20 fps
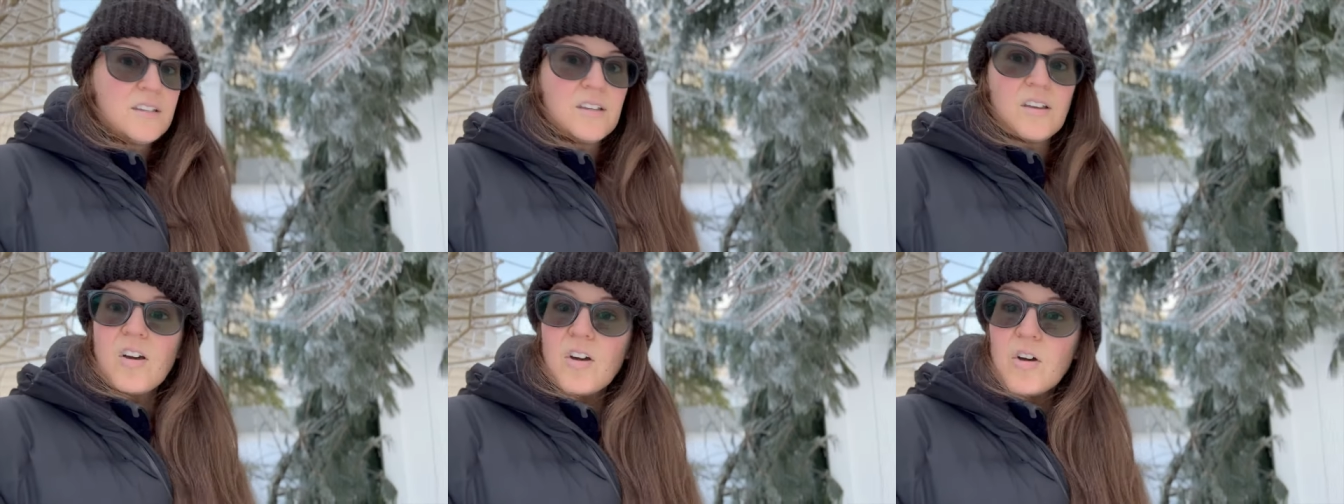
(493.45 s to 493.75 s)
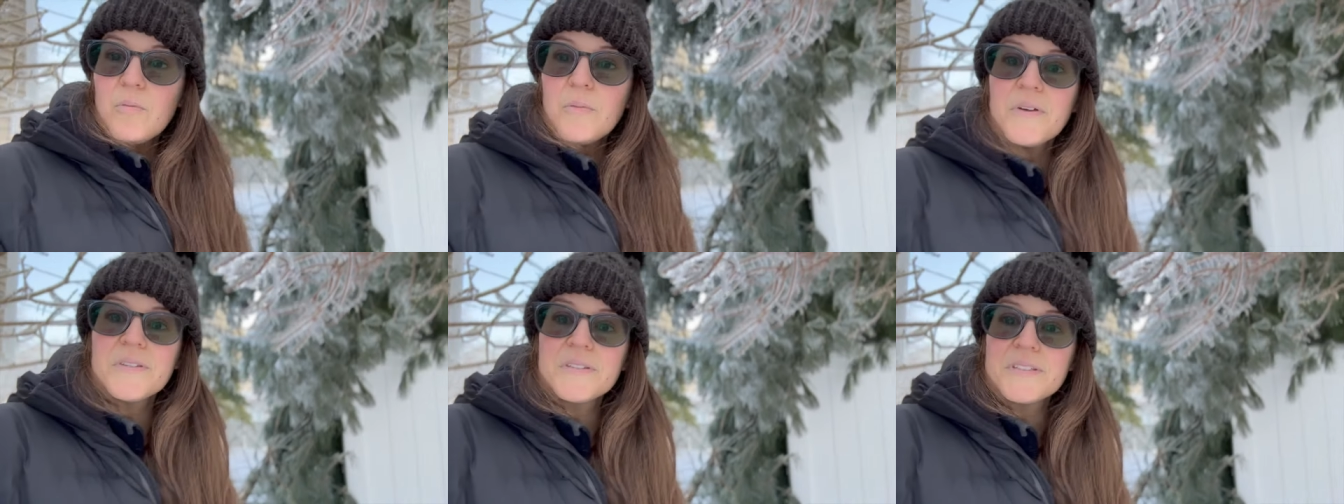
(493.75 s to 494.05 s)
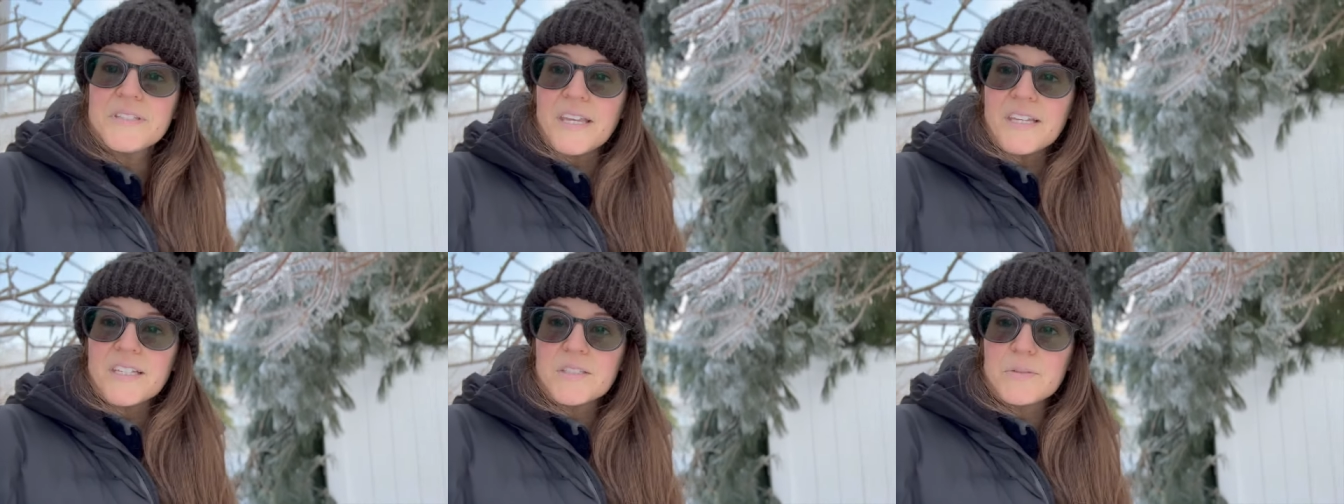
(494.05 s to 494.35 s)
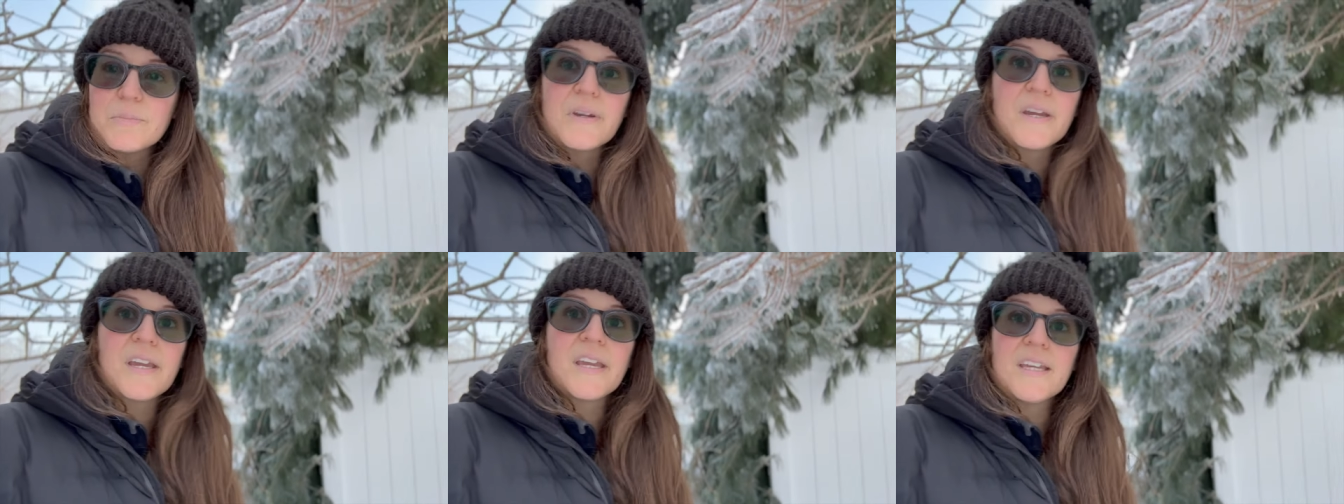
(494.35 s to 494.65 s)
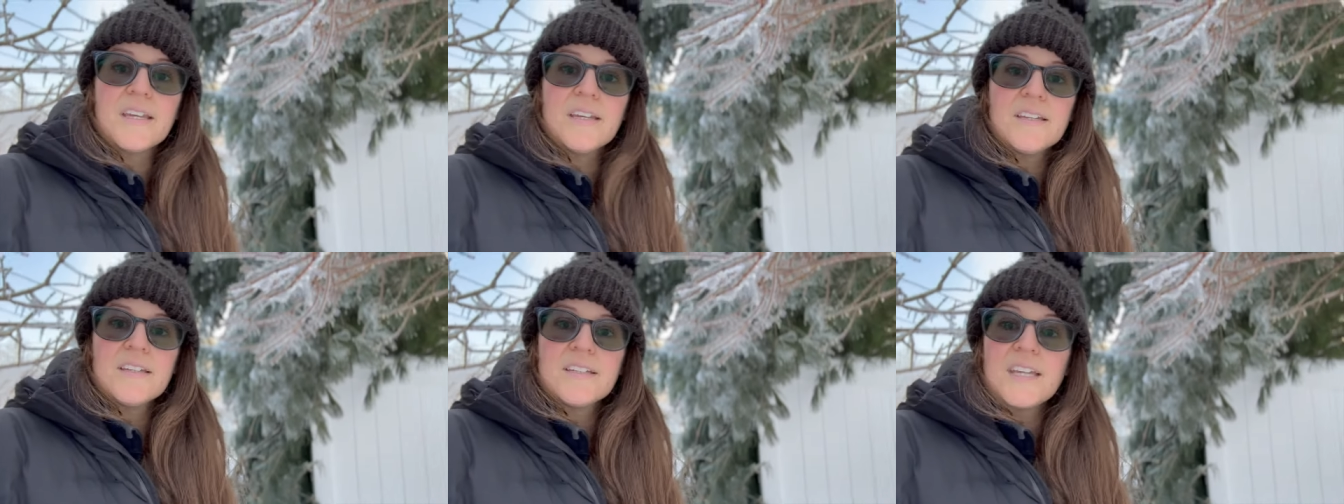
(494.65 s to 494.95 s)
almost like
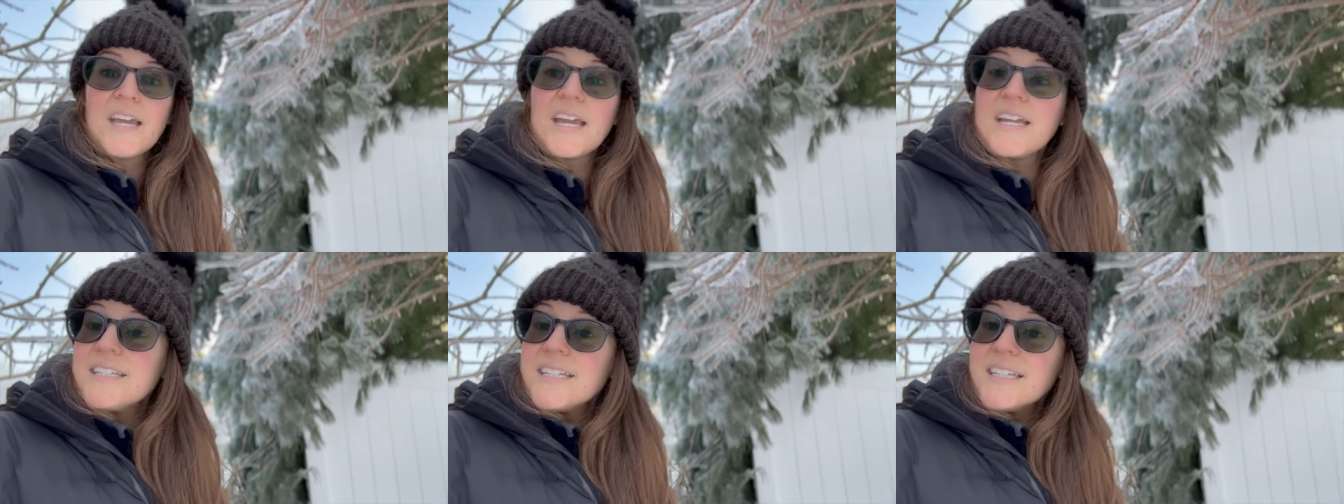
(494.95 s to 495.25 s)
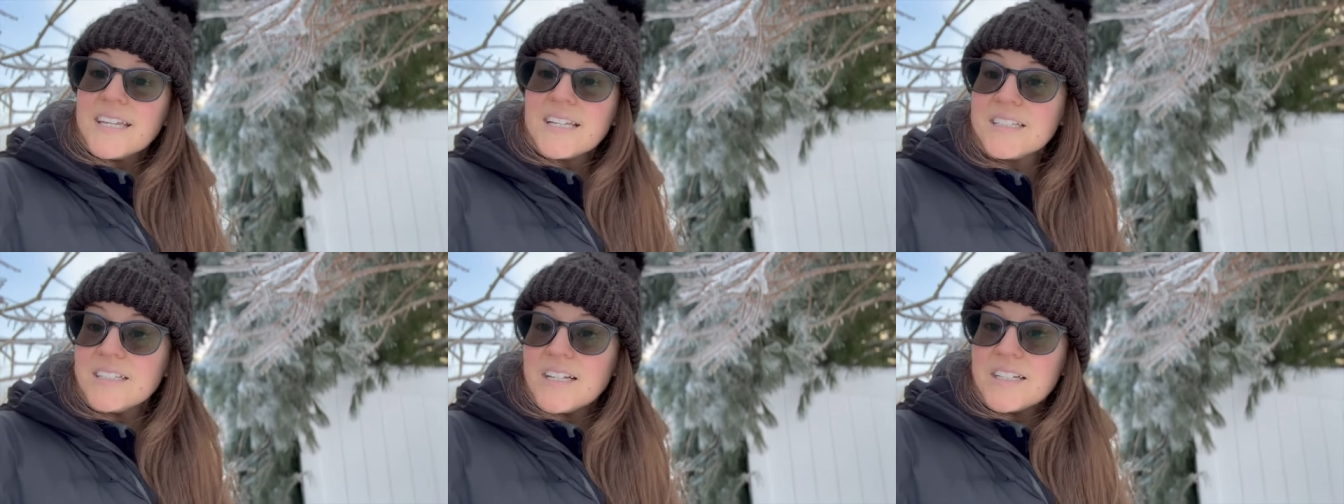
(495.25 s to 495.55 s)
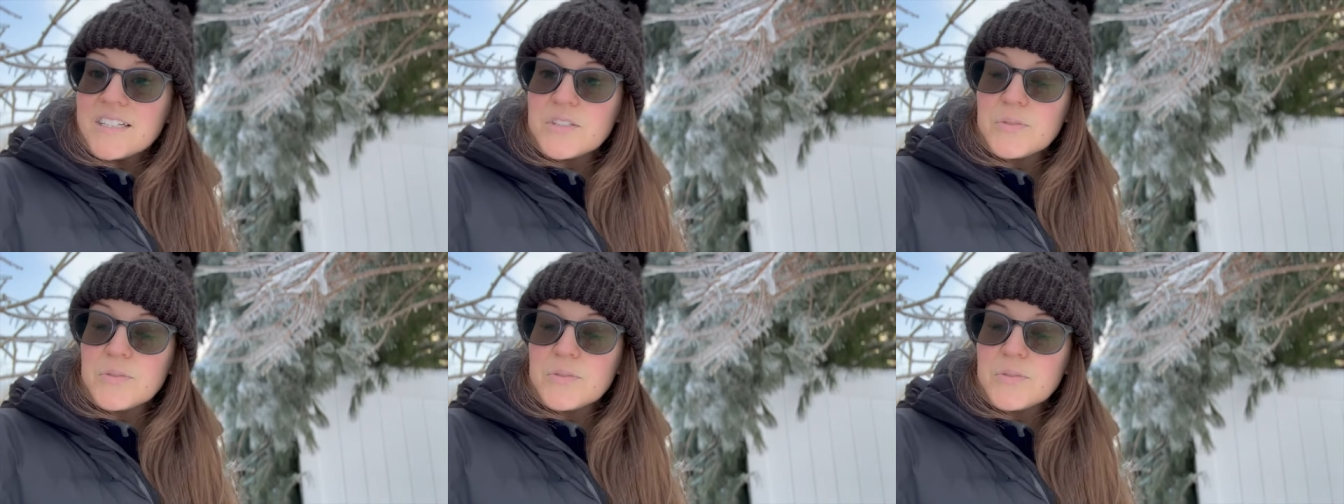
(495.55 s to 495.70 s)
spring. I did get a lot of